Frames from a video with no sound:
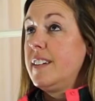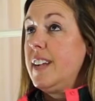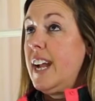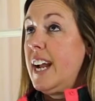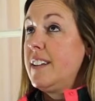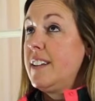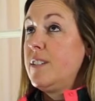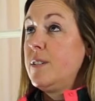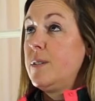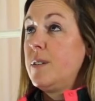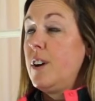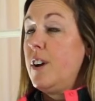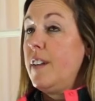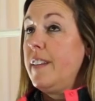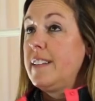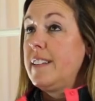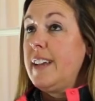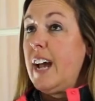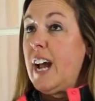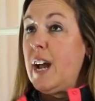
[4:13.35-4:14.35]
I do it all
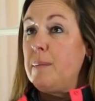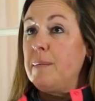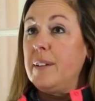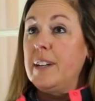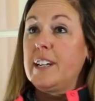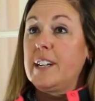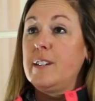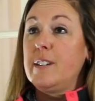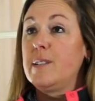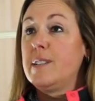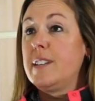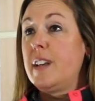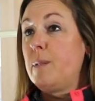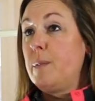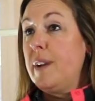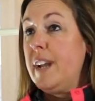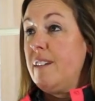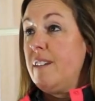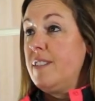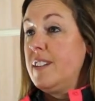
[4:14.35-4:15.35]
the time. Like you said,
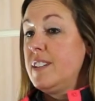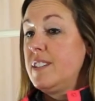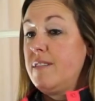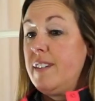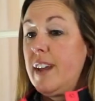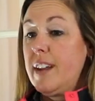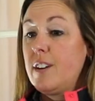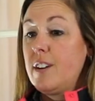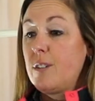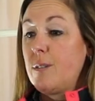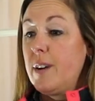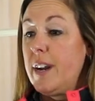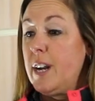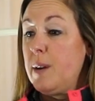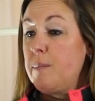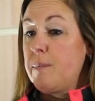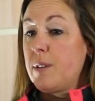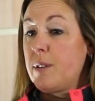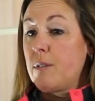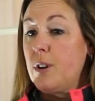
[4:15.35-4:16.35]
we have this vendor right
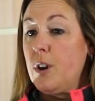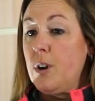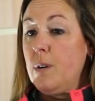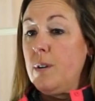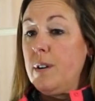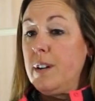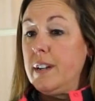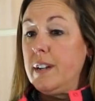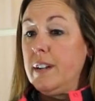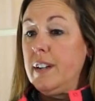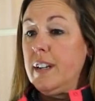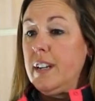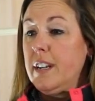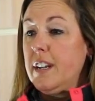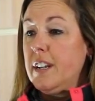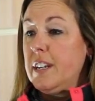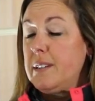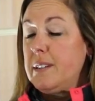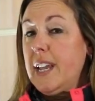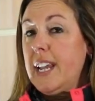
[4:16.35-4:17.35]
up the road, and
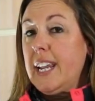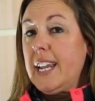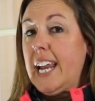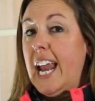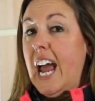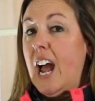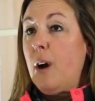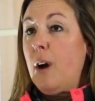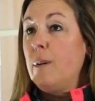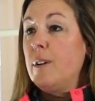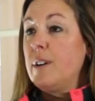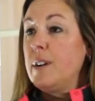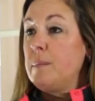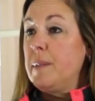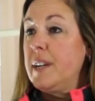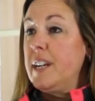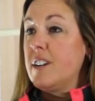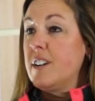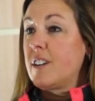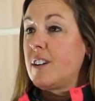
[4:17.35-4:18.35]
take an hour and
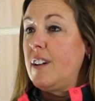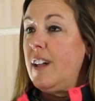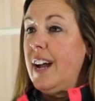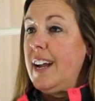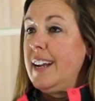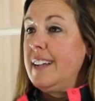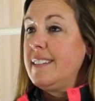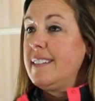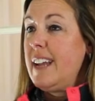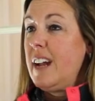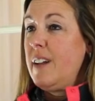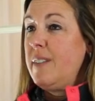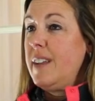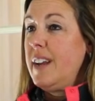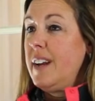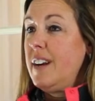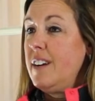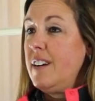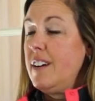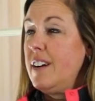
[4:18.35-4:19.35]
meet your client down
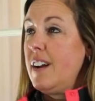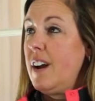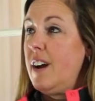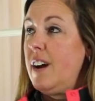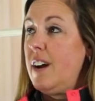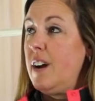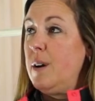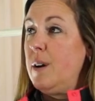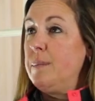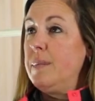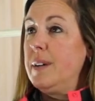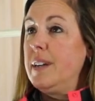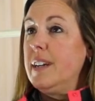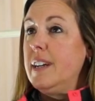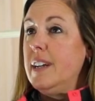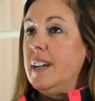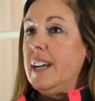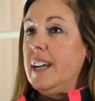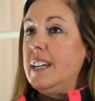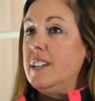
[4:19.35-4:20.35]
there
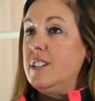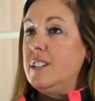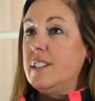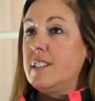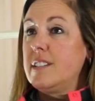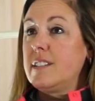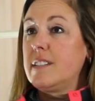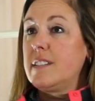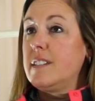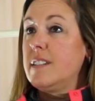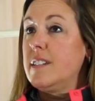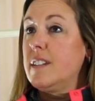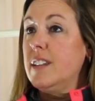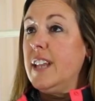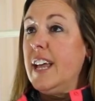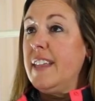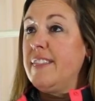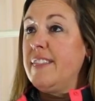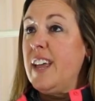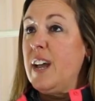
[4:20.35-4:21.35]
and just
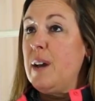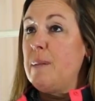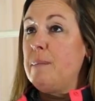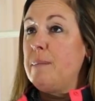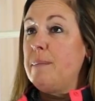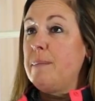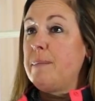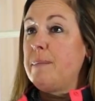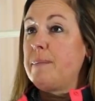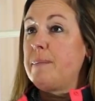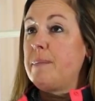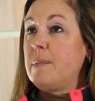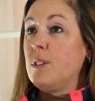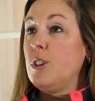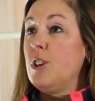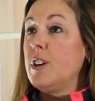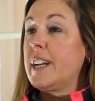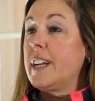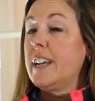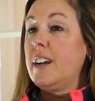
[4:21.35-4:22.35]
let them
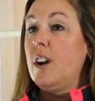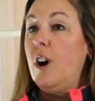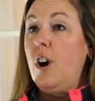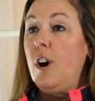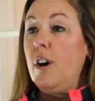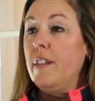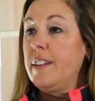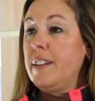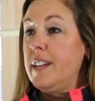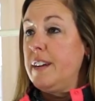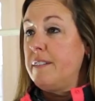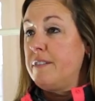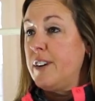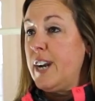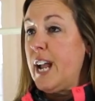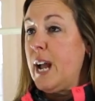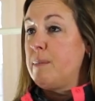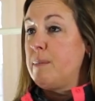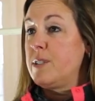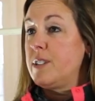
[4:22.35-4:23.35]
look at all the
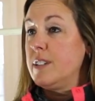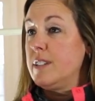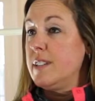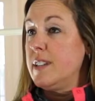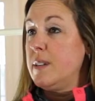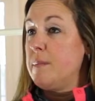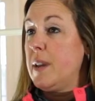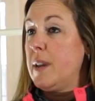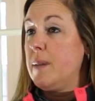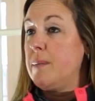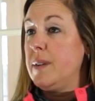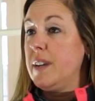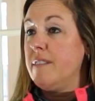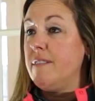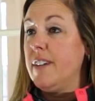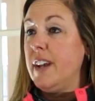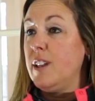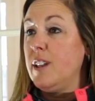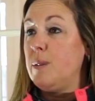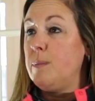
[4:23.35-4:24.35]
different options that may be
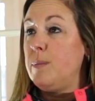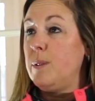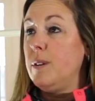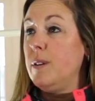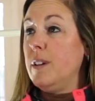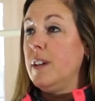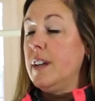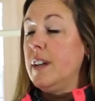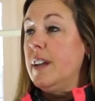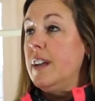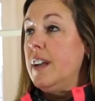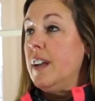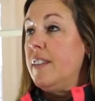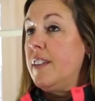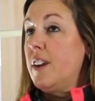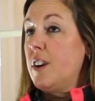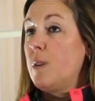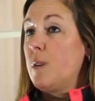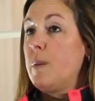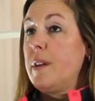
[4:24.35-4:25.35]
available
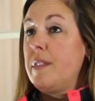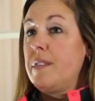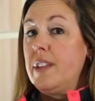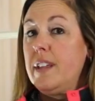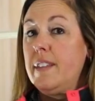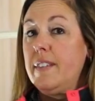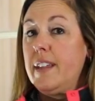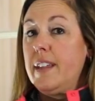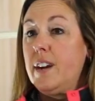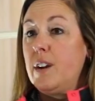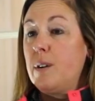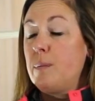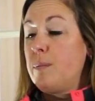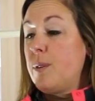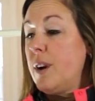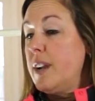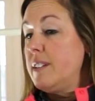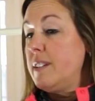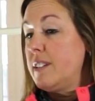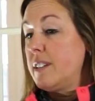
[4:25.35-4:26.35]
that are within their
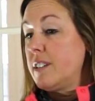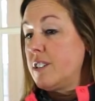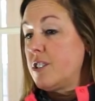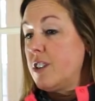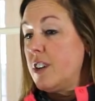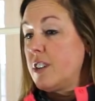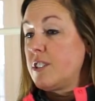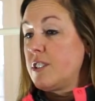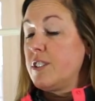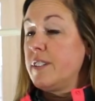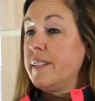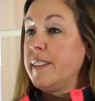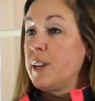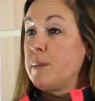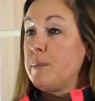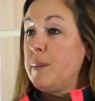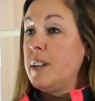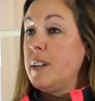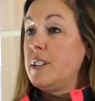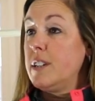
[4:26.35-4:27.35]
pricing structure and
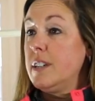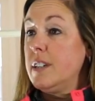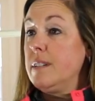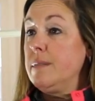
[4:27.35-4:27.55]
their budget.